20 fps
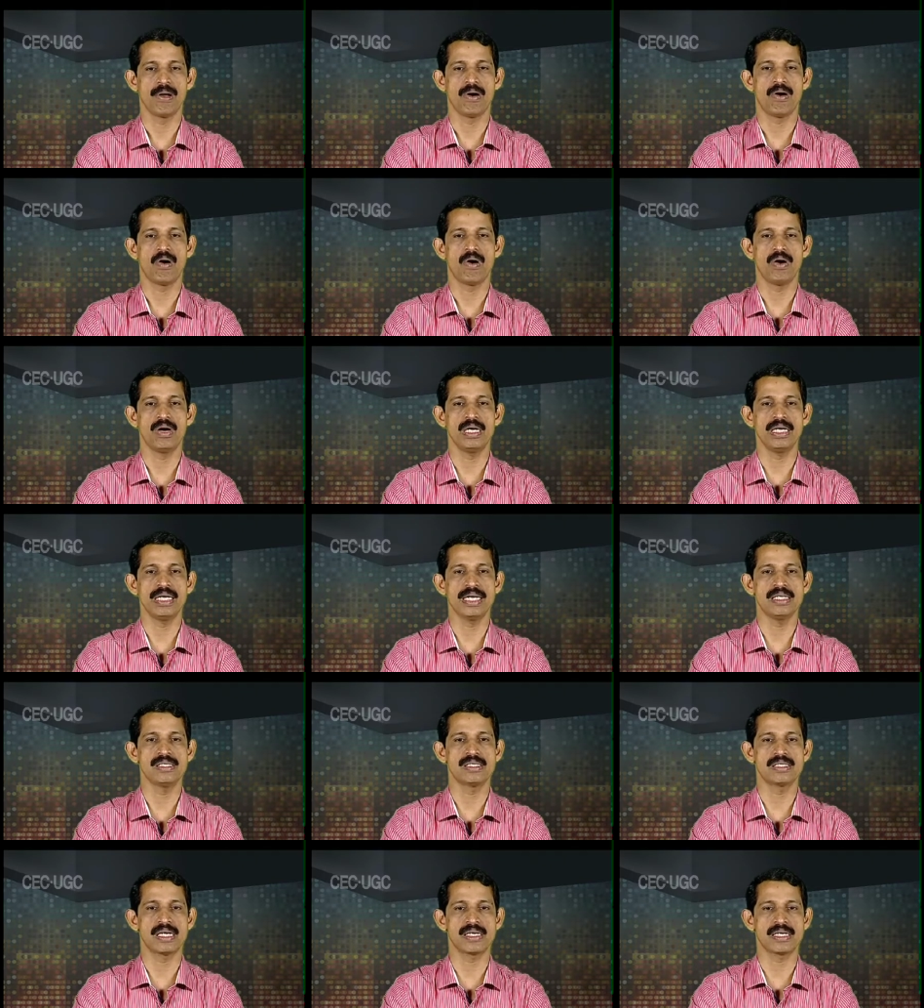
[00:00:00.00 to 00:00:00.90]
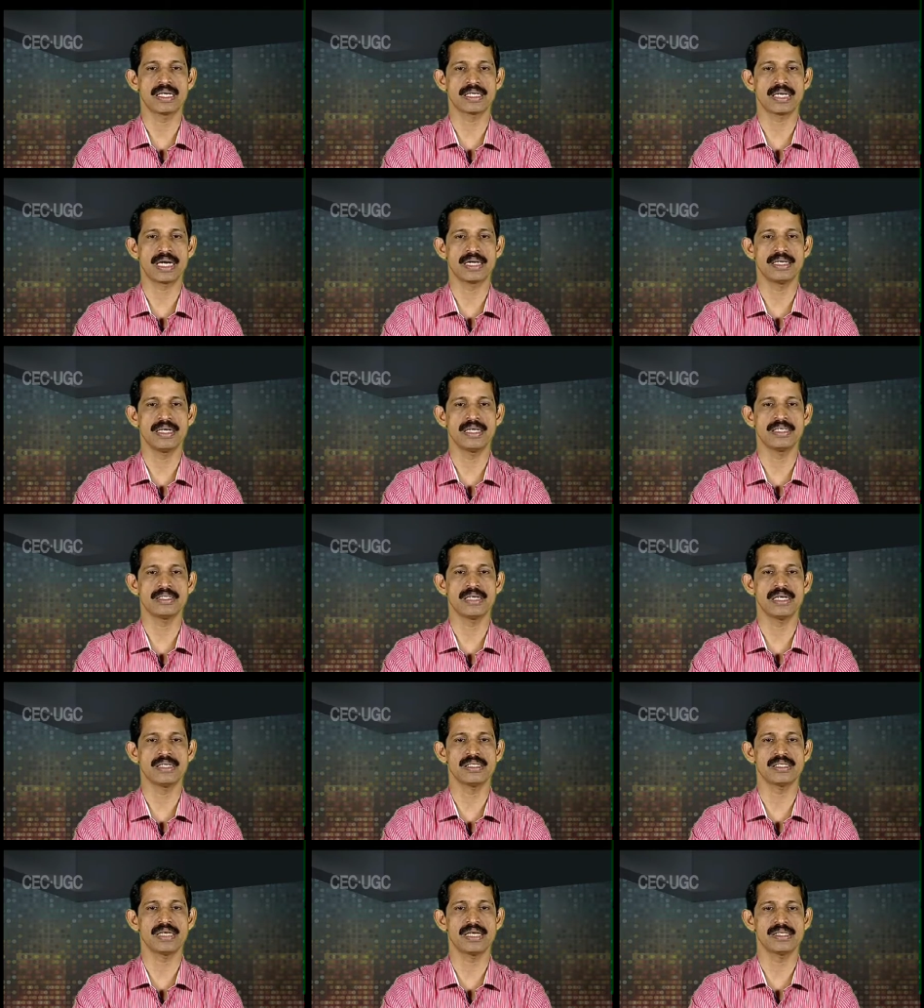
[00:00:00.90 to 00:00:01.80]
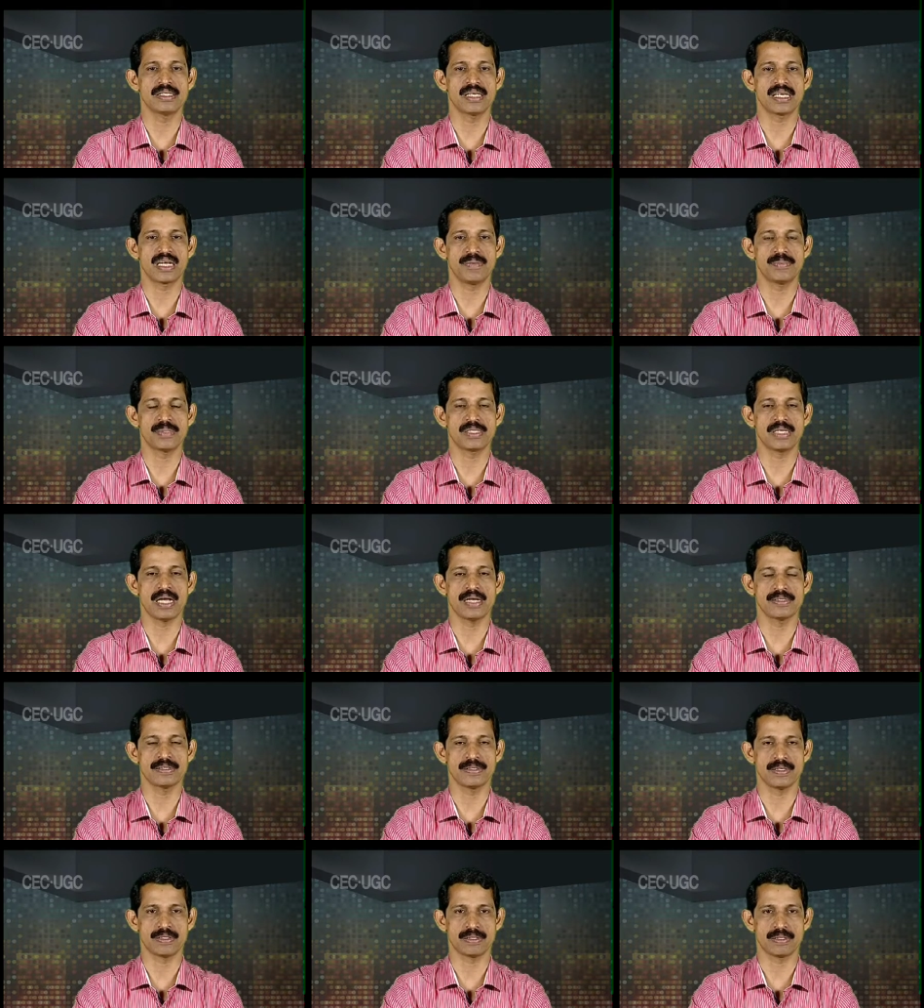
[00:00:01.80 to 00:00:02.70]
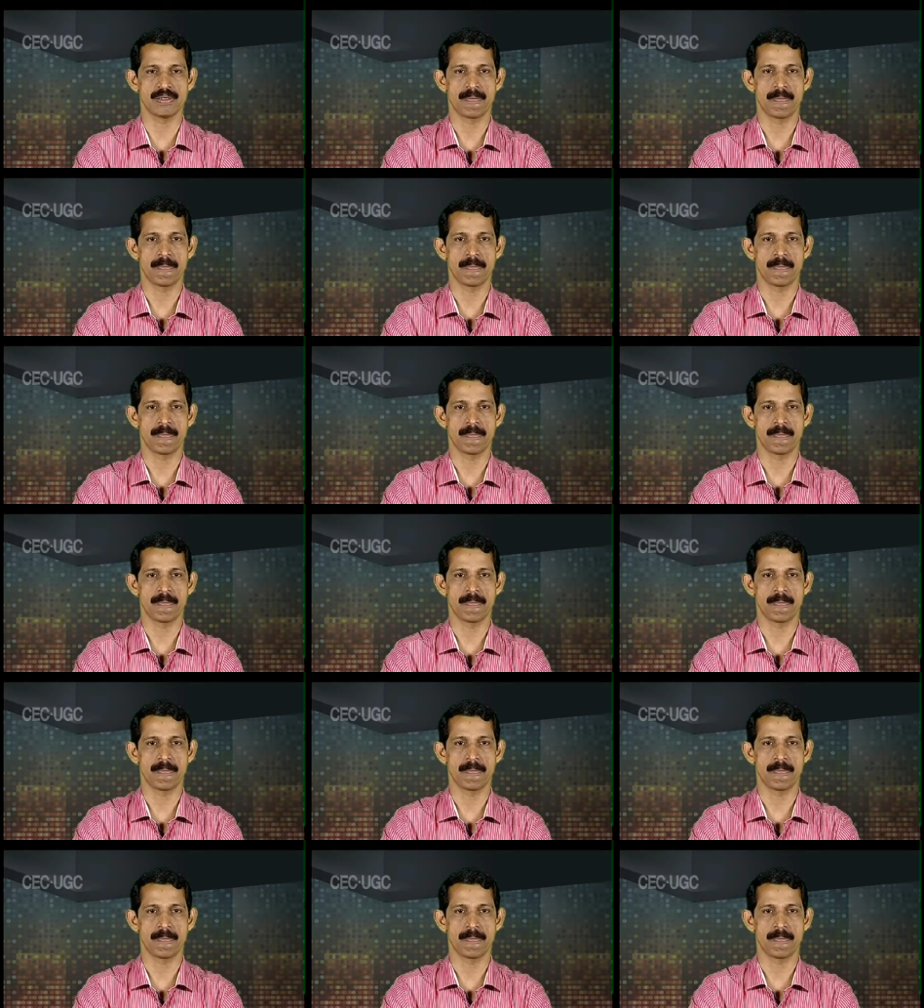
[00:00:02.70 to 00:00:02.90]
only in certain conditions and circumstances.